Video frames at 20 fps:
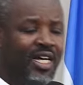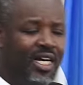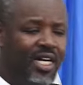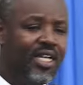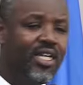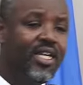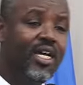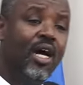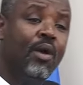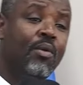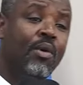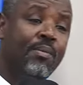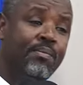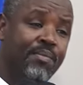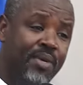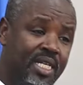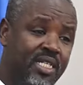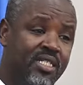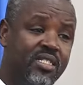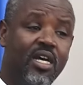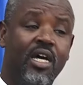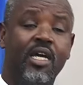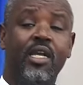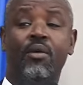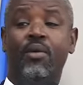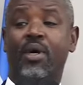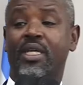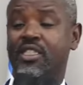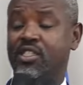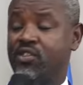guard our peace and
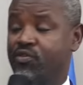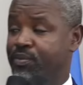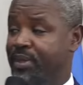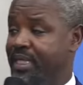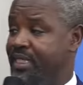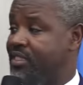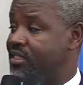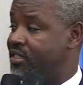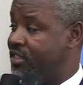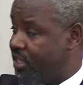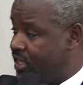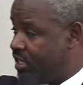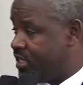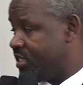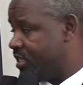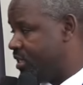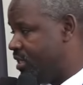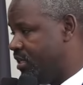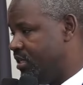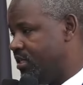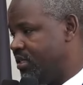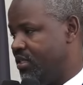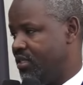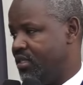our achievements yes.